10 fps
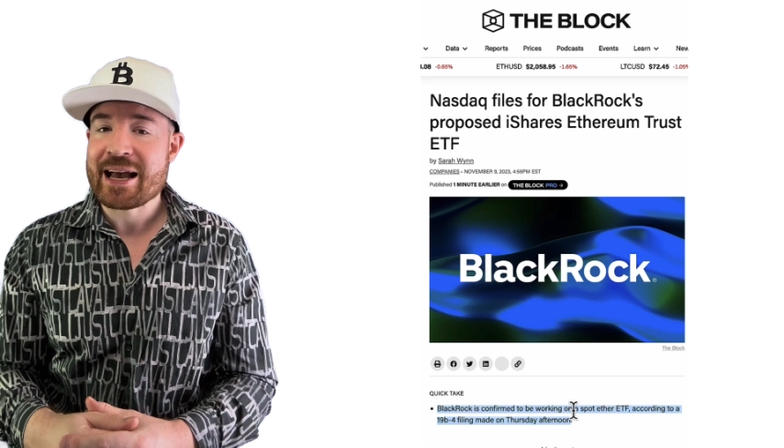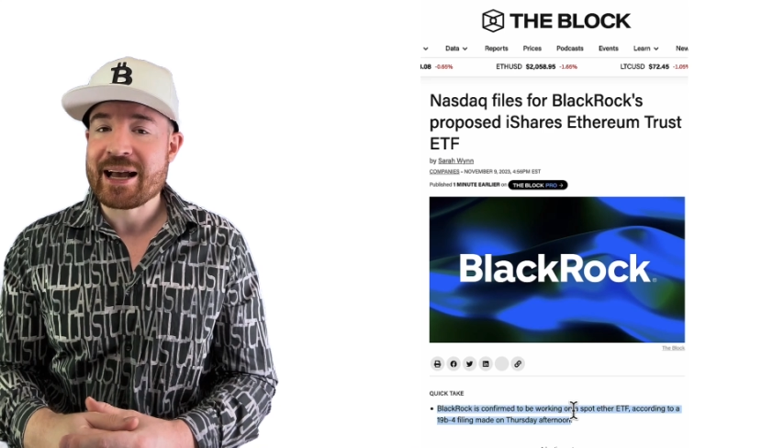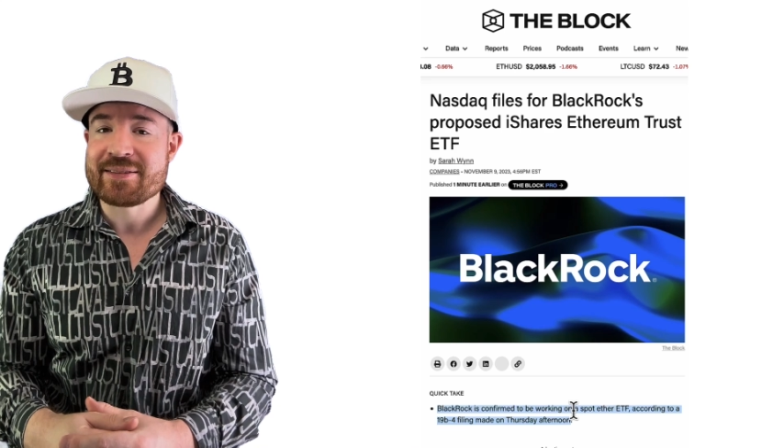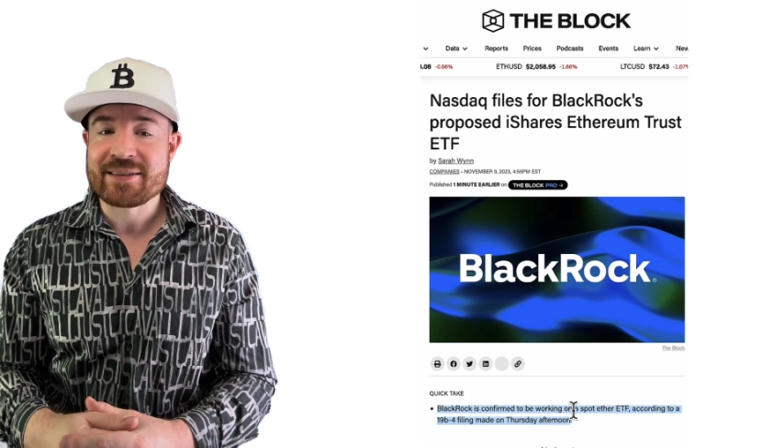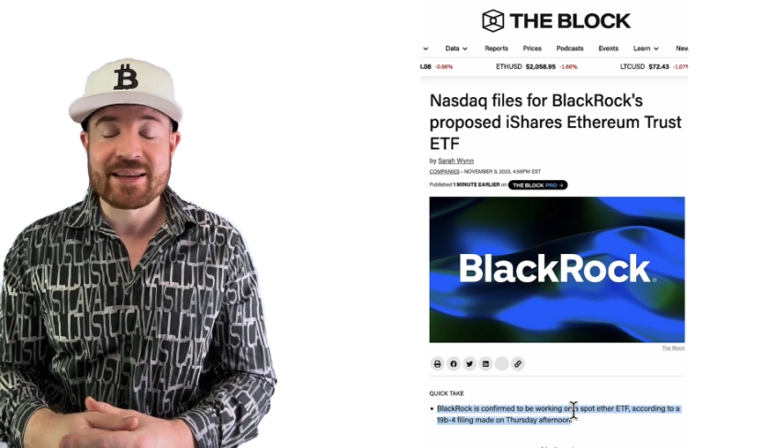
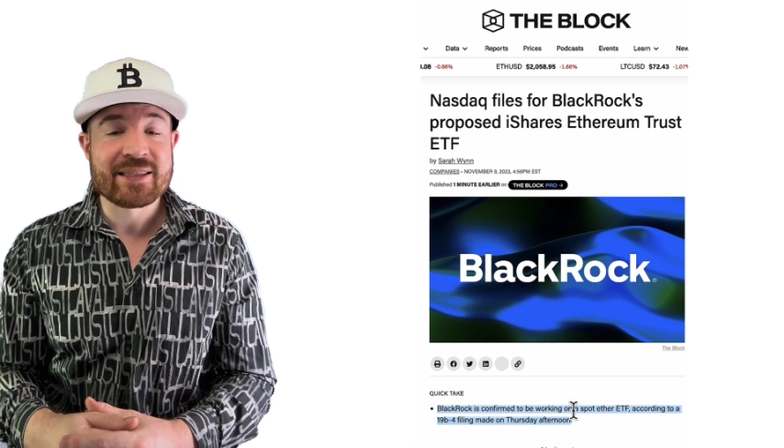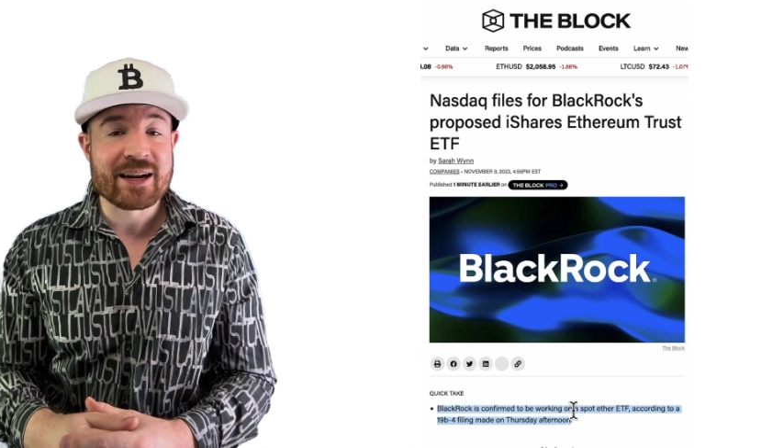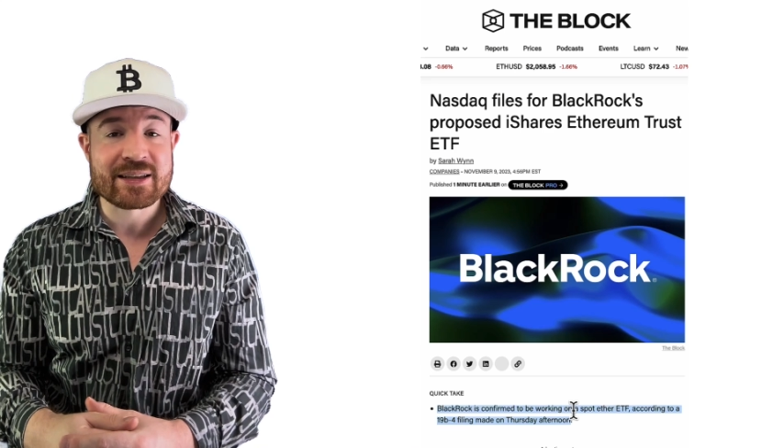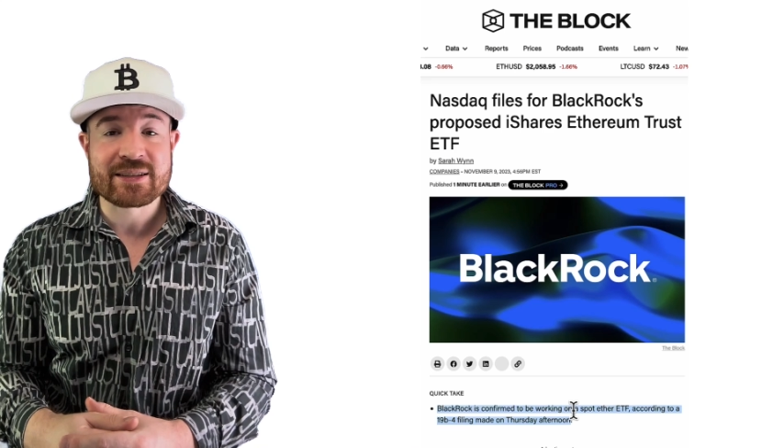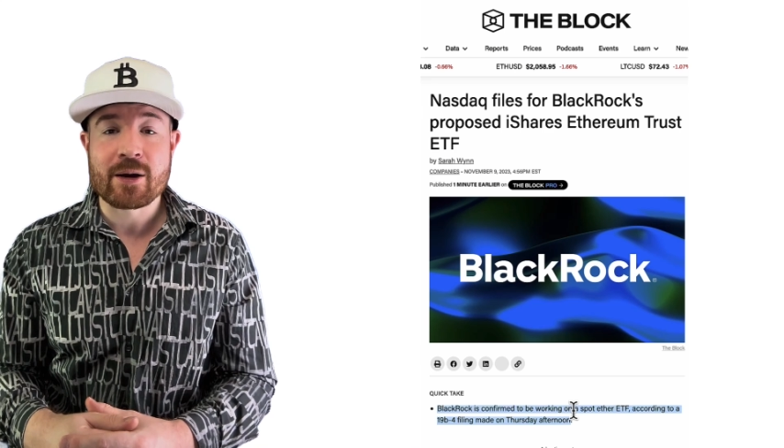at, in the
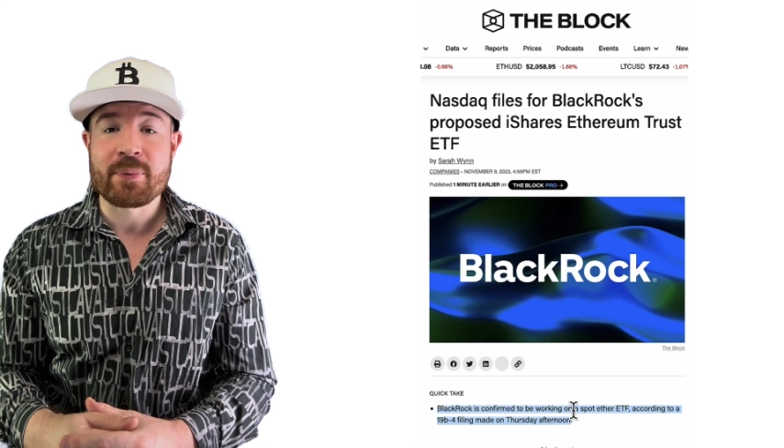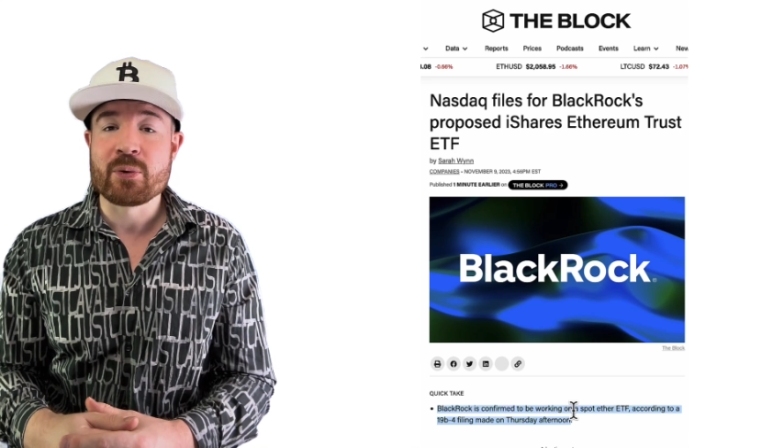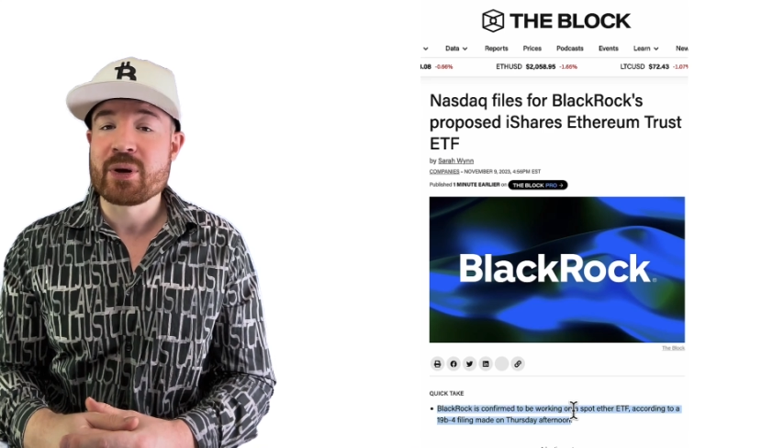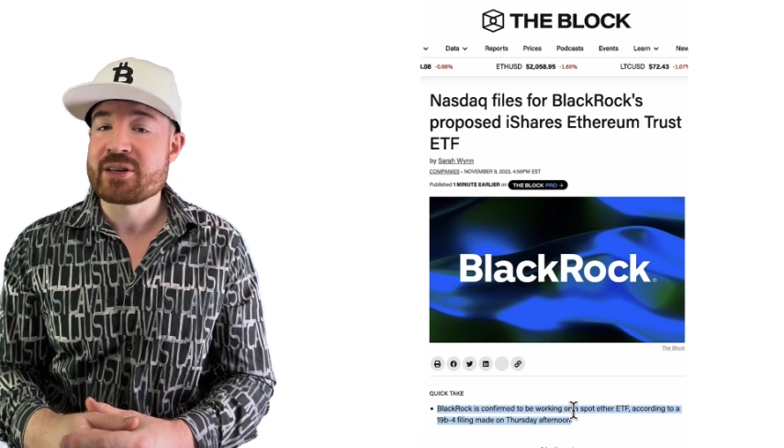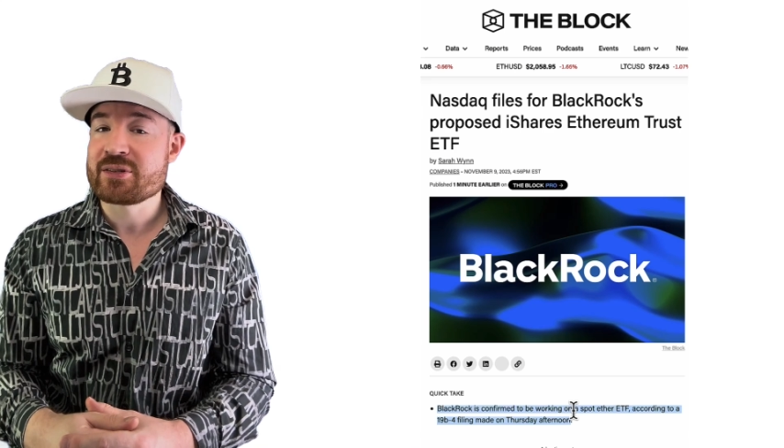next couple
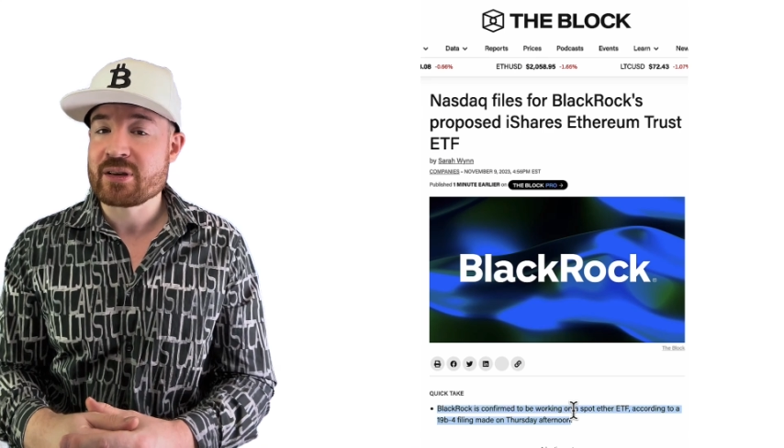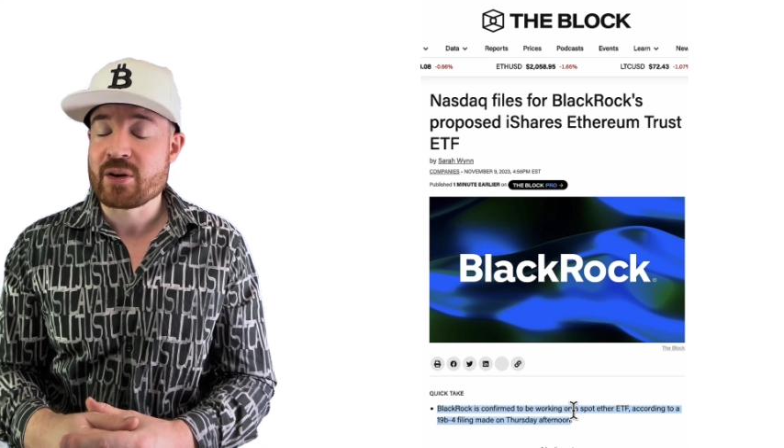of weeks,